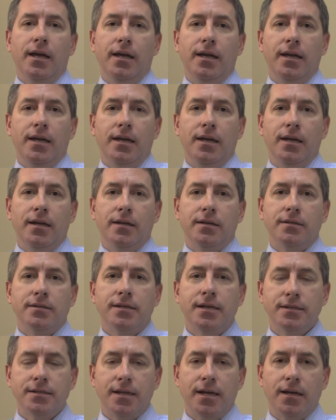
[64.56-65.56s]
and
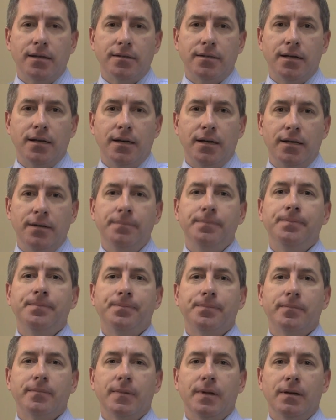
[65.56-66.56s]
since that time,
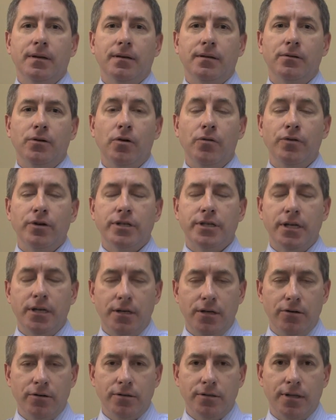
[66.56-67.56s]
uh, over 10
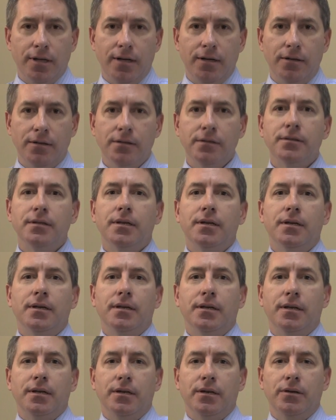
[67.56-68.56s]
years later,
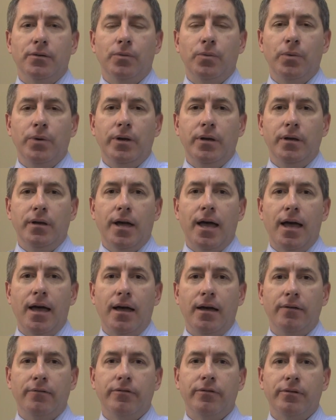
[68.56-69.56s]
uh, we
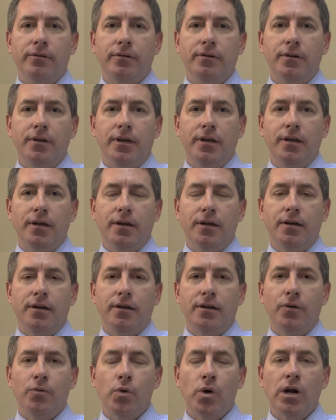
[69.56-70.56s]
have
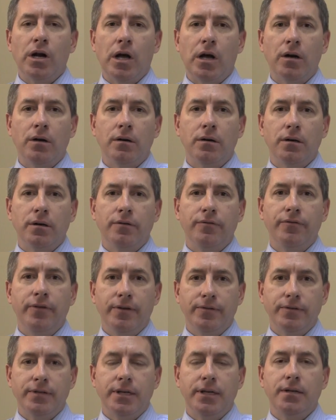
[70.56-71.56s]
uh,
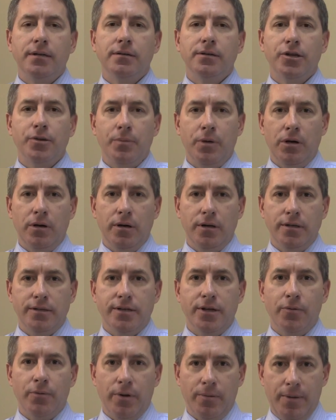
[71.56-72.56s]
115 communities
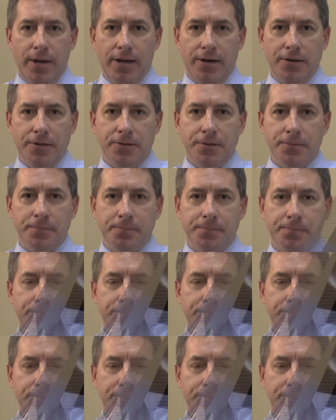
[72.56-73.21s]
that we manage.